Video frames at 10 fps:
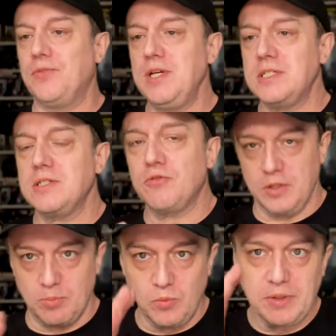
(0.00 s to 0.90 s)
this is a
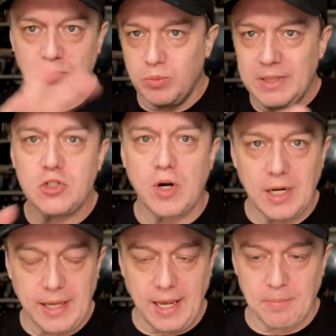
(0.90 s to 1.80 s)
film that when the
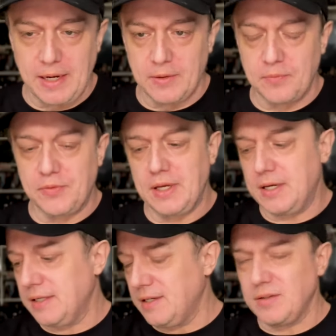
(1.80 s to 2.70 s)
trailer came out, that, uh,
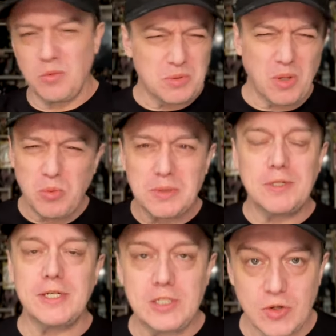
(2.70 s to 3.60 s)
you know, there, there, wasn't
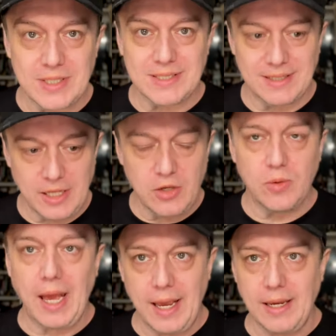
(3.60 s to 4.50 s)
much interest in the
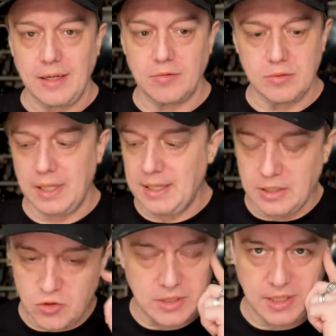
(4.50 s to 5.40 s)
UK
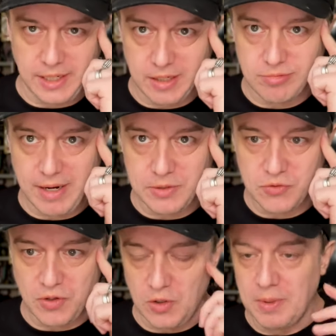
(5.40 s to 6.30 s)
interestingly around this
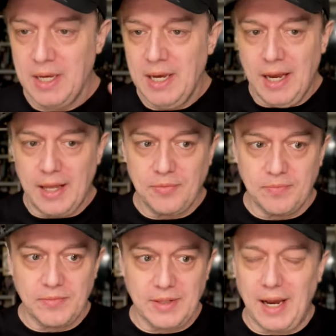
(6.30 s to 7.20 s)
film. And
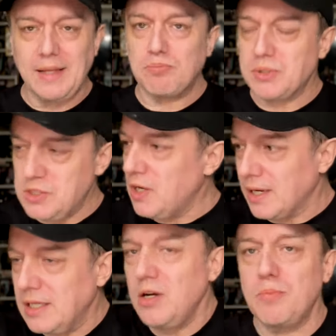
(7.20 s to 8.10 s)
I, presume, I
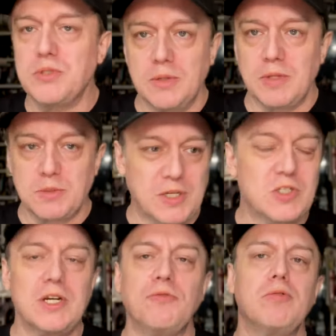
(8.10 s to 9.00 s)
can only presume that's because
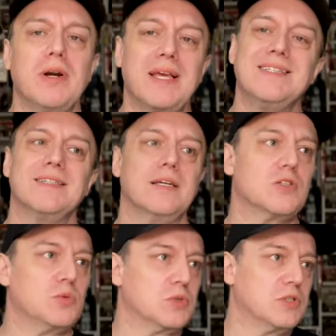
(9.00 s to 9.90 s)
Jeffrey Wright isn't a
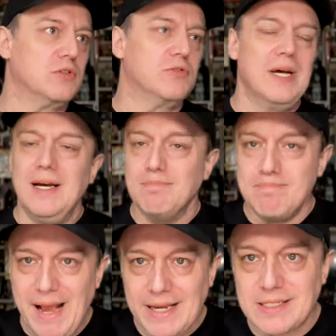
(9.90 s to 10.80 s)
sort of
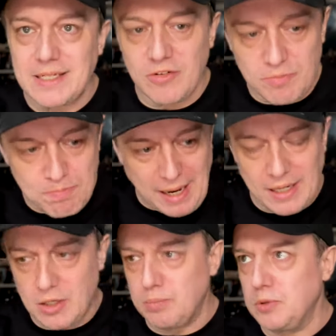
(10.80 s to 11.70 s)
massive,
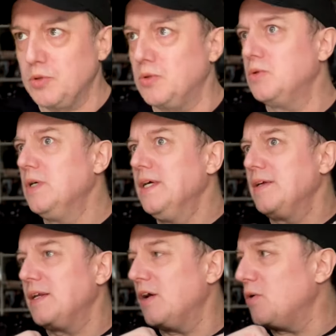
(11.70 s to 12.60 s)
bankable,
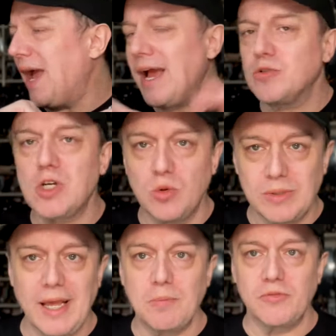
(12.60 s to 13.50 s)
you know, household
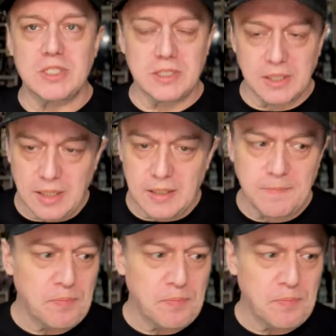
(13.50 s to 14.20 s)
name of a star.